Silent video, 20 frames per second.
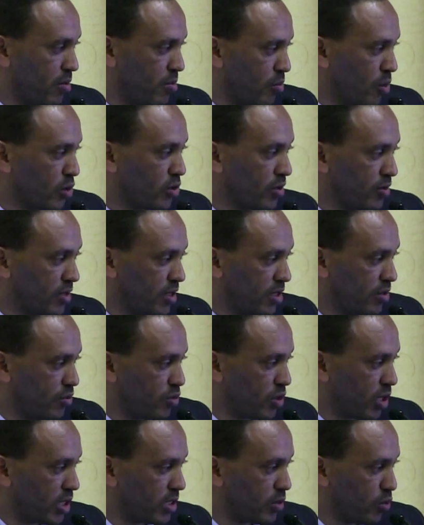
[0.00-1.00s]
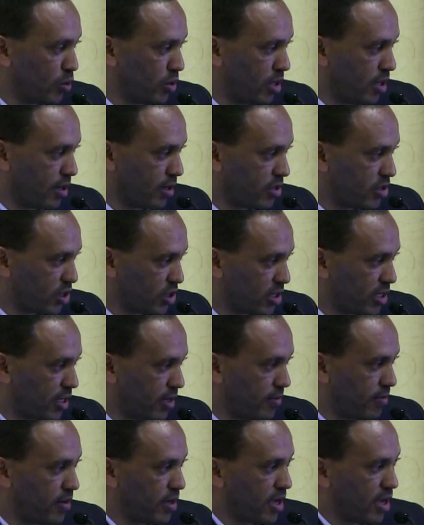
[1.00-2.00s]
Most of the individuals with the richest
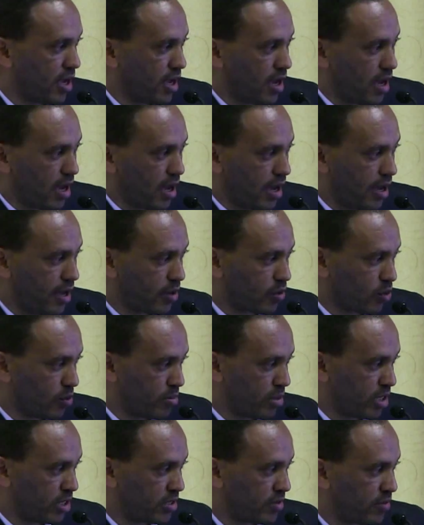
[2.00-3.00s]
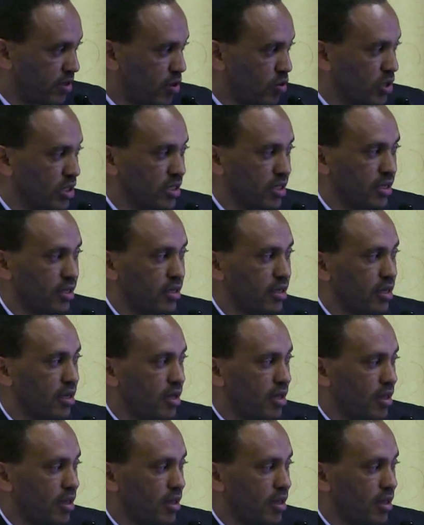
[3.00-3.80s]
have higher comprehensive knowledge than